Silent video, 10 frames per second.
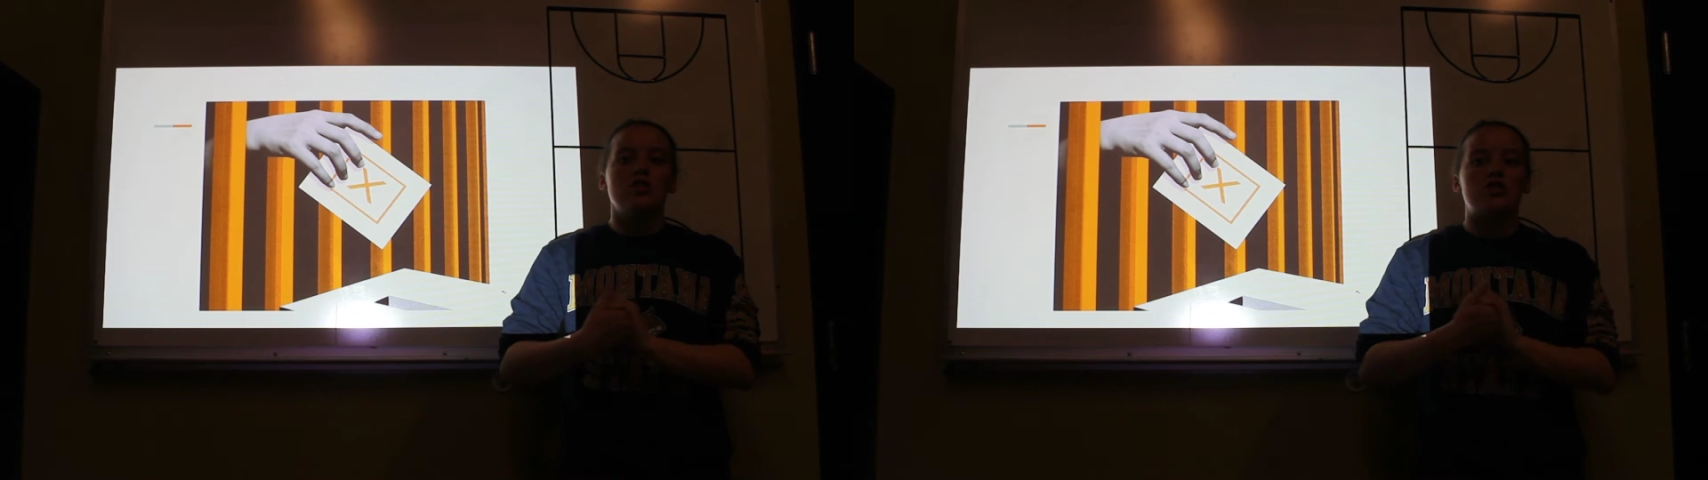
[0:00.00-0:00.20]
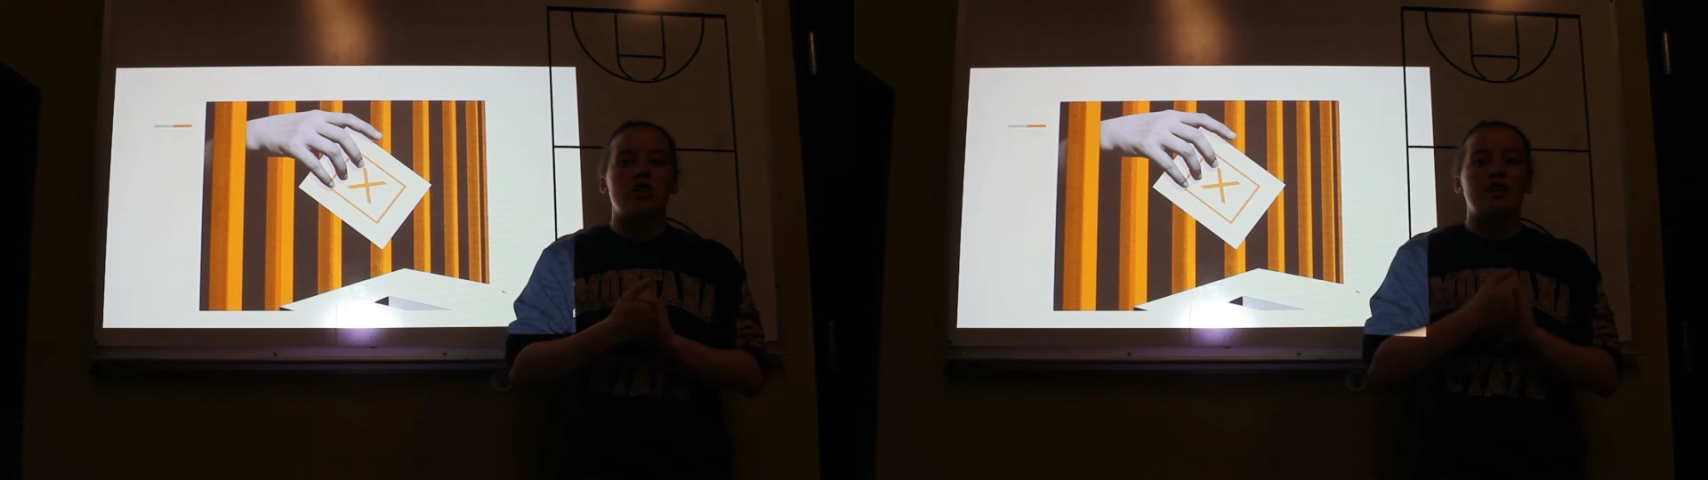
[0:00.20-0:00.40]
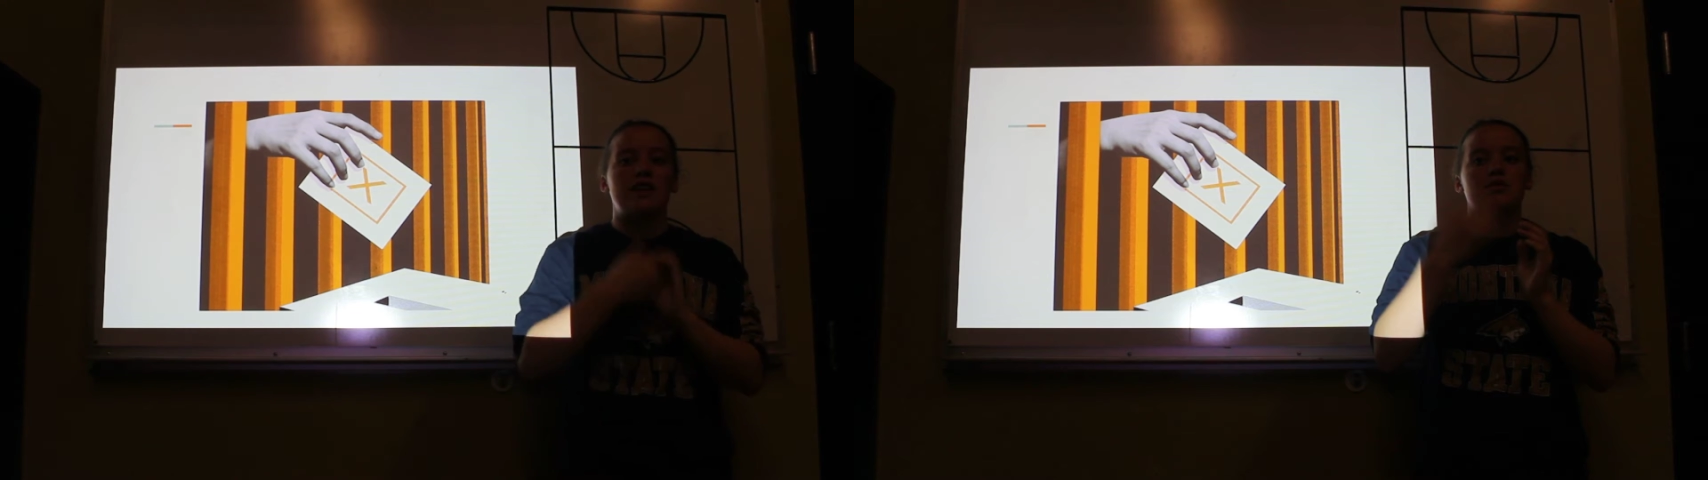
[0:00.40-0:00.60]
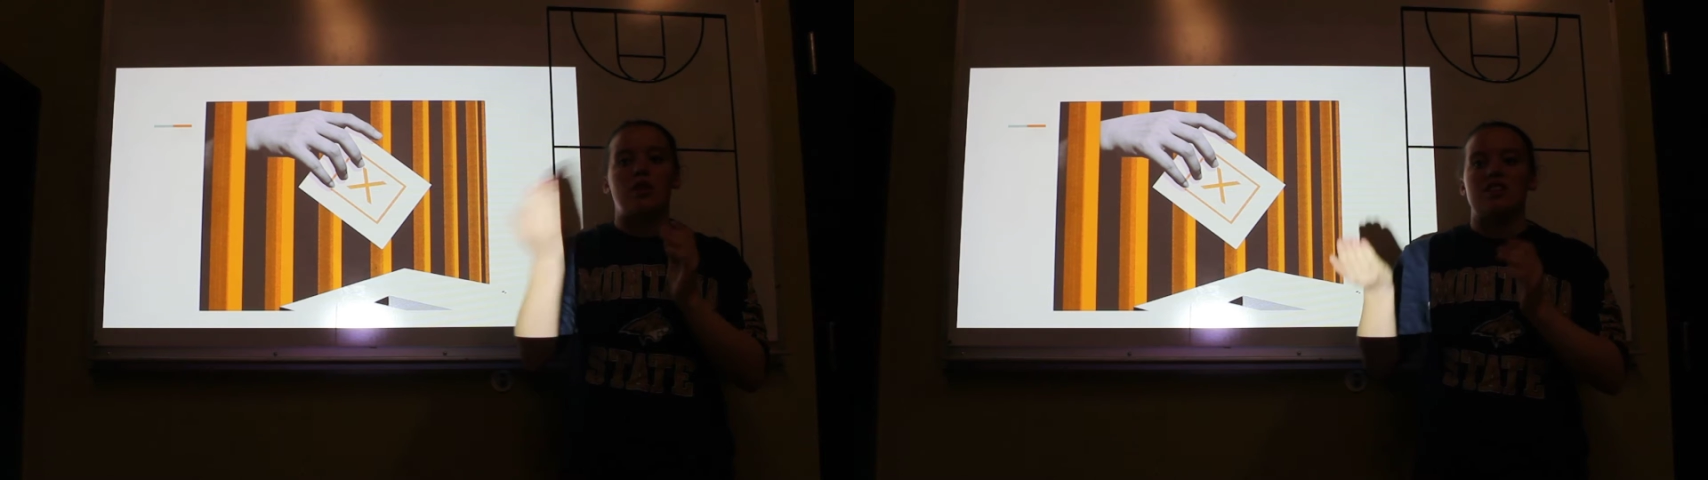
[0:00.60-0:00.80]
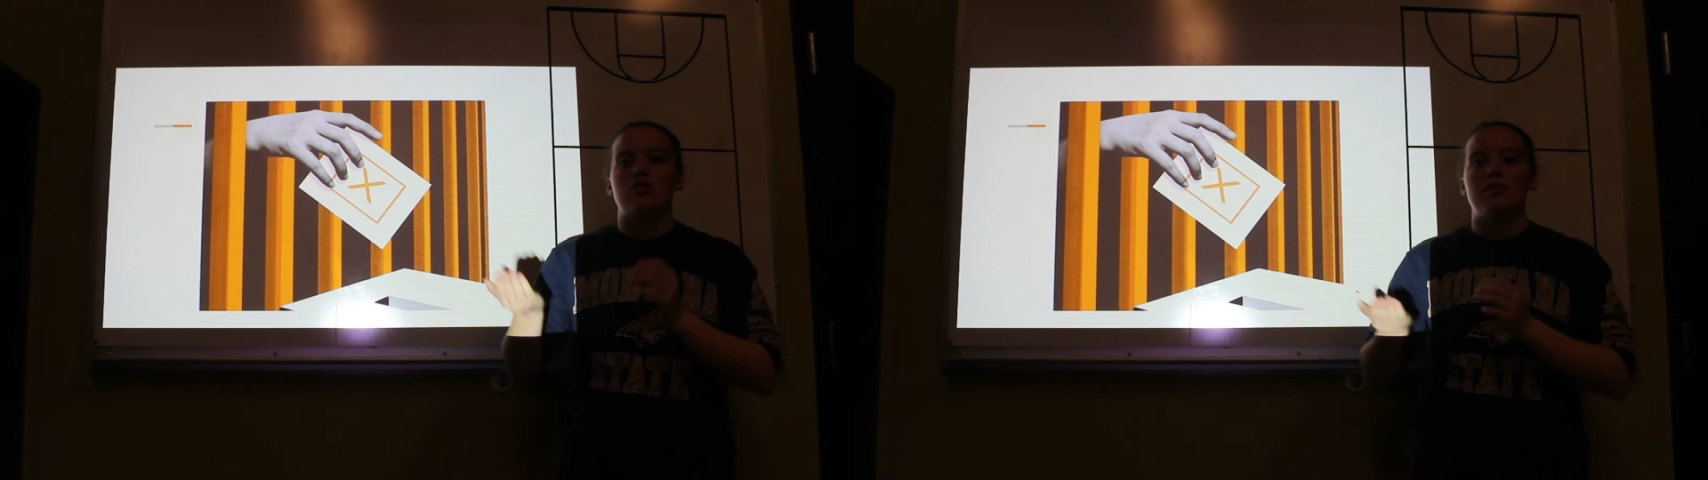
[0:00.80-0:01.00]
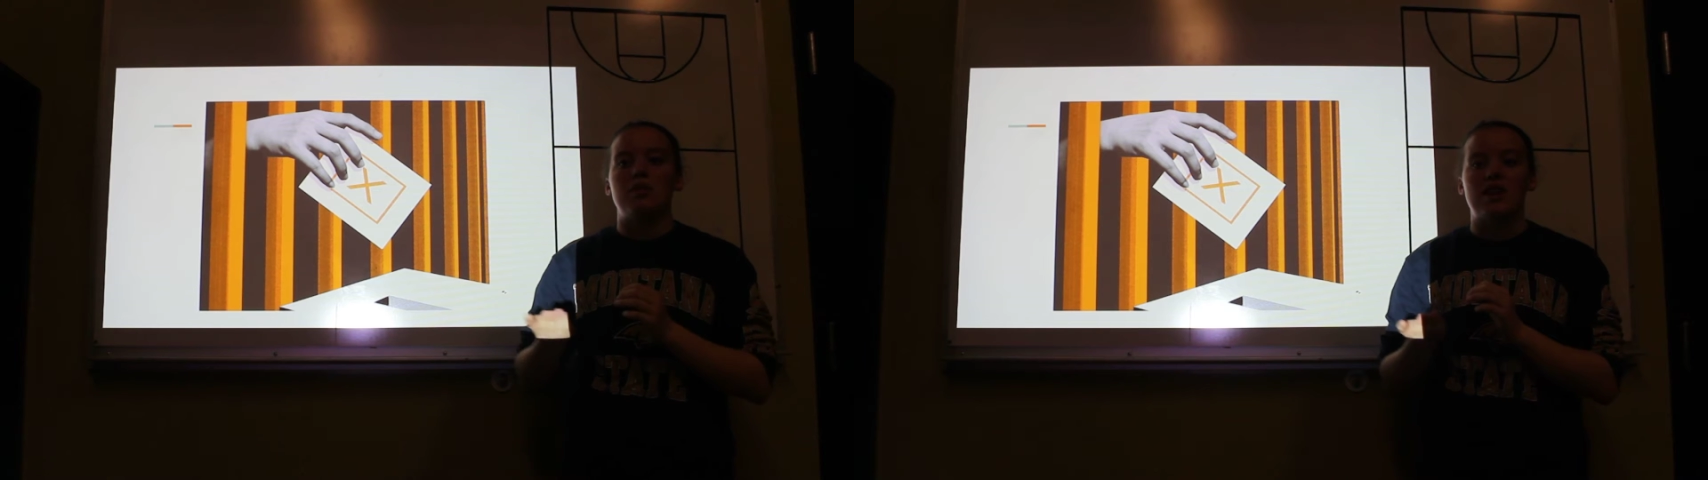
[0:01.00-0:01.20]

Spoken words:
so that's why Trump